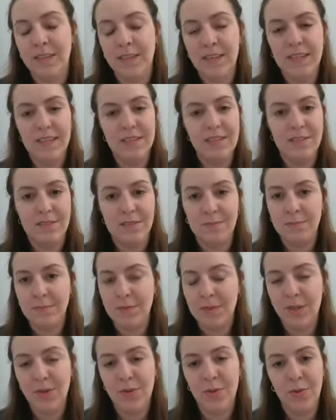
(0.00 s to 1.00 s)
is
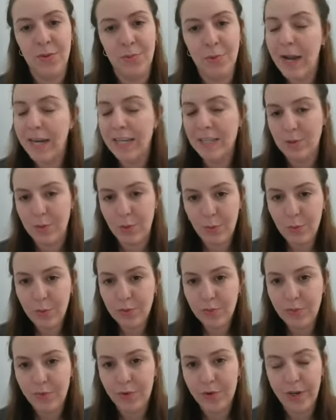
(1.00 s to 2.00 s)
you know the right
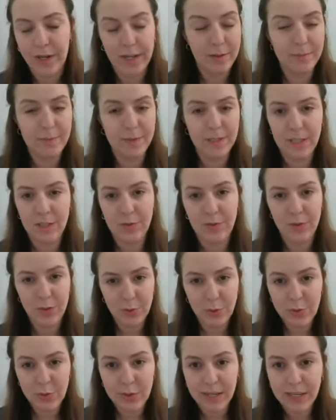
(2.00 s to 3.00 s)
tool for helping you
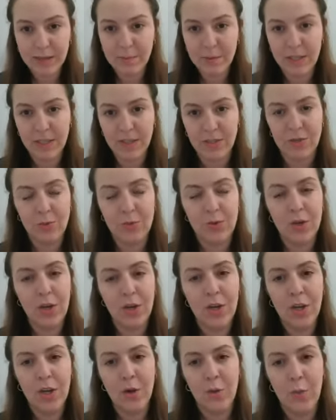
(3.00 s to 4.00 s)
do that because
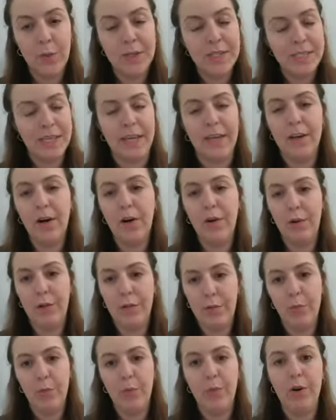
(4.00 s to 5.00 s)
we take all
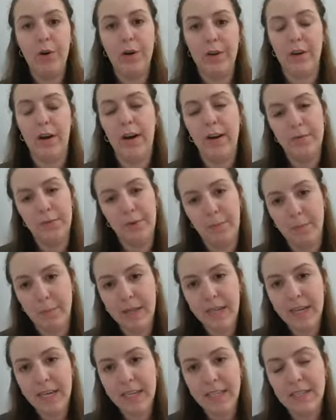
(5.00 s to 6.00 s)
the work off your
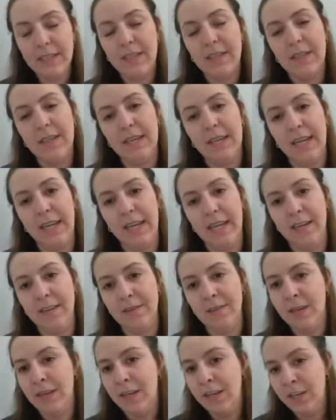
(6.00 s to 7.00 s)
plate
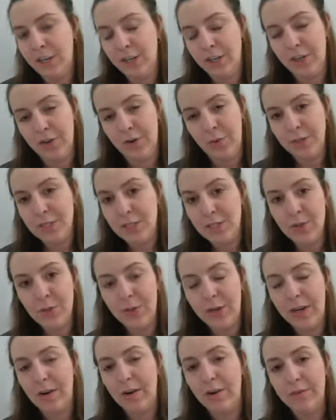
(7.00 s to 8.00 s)
and you know we do
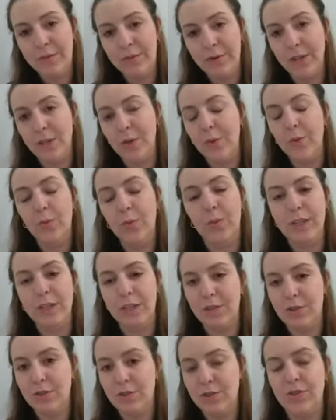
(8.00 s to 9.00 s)
that all for you while
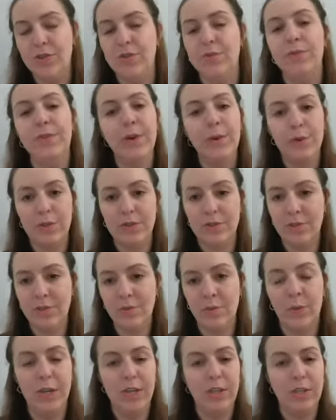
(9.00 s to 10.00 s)
you just focus on what